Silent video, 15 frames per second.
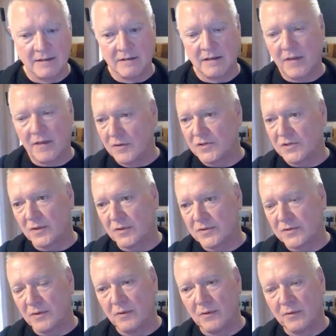and those sort
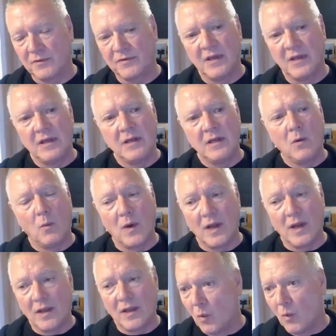of tools
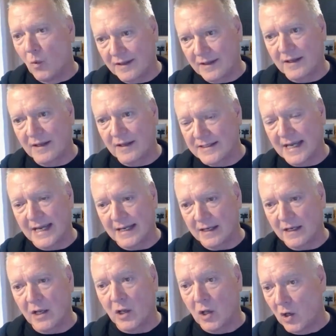we thought were going to
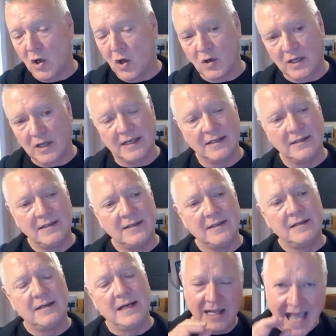take a lot longer.
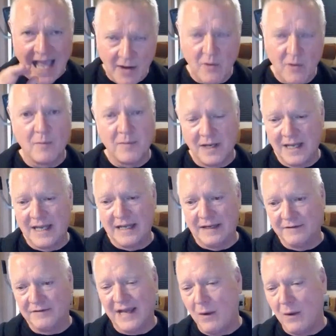I cannot
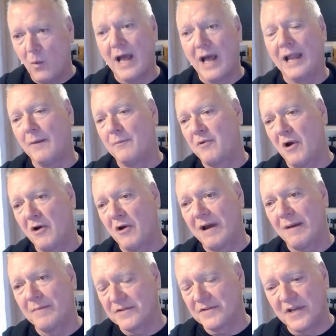believe how well our
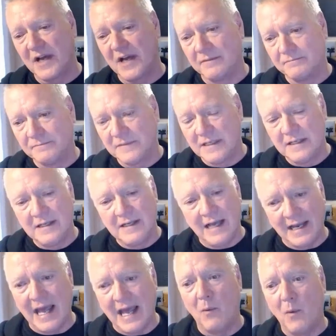programmers have done
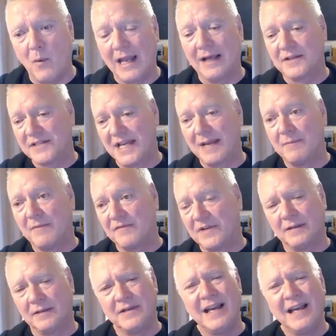and how well our team
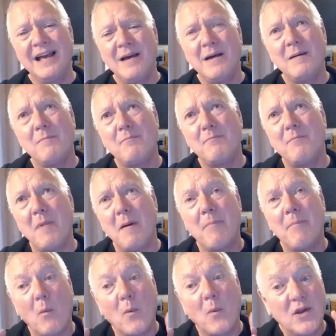have done,
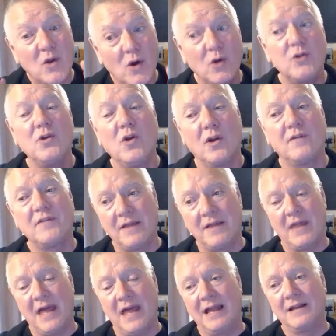but we could not have
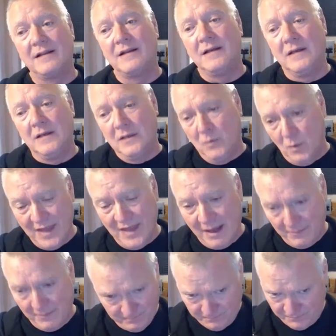done that
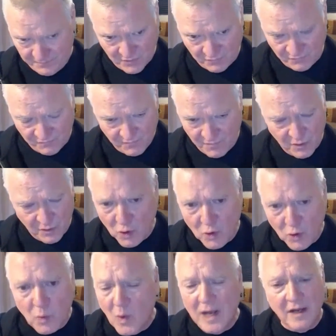without the
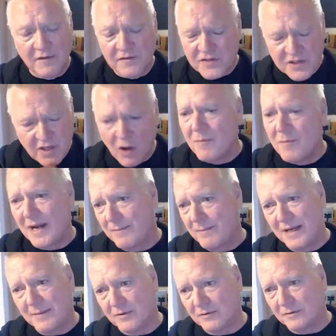goodwill of so many
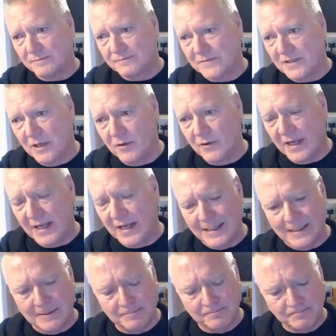people. You know,
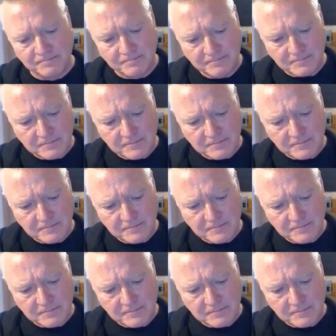the